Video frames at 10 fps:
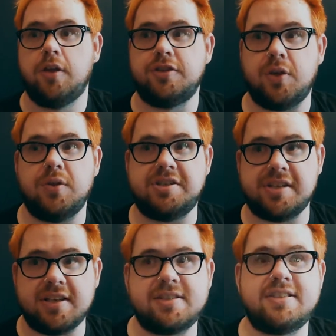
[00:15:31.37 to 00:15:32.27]
So
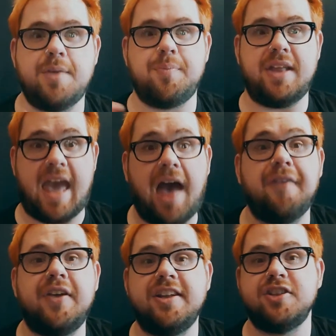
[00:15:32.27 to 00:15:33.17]
just simply
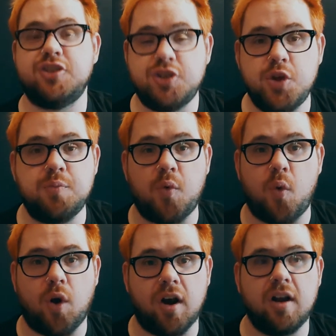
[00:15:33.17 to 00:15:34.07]
having to chew
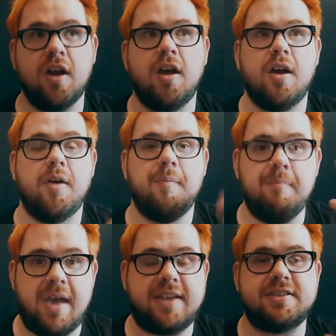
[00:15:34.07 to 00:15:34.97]
more
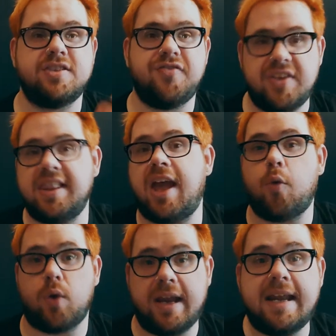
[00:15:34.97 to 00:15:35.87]
makes us feel like
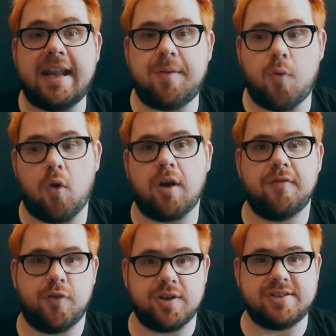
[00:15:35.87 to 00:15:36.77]
we're eating more
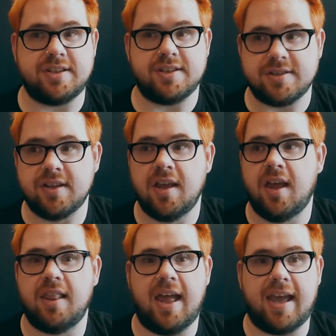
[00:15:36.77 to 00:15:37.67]
versus
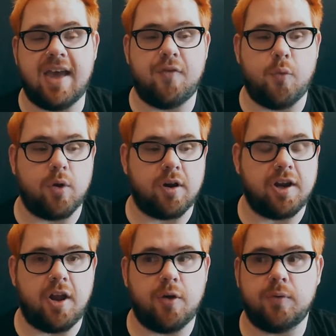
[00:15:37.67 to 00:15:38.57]
like if we're,
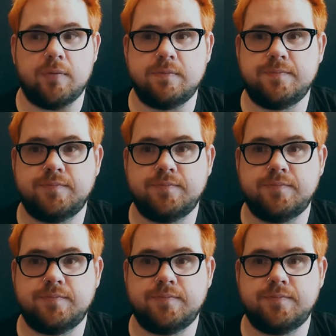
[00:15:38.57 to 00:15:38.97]
you know,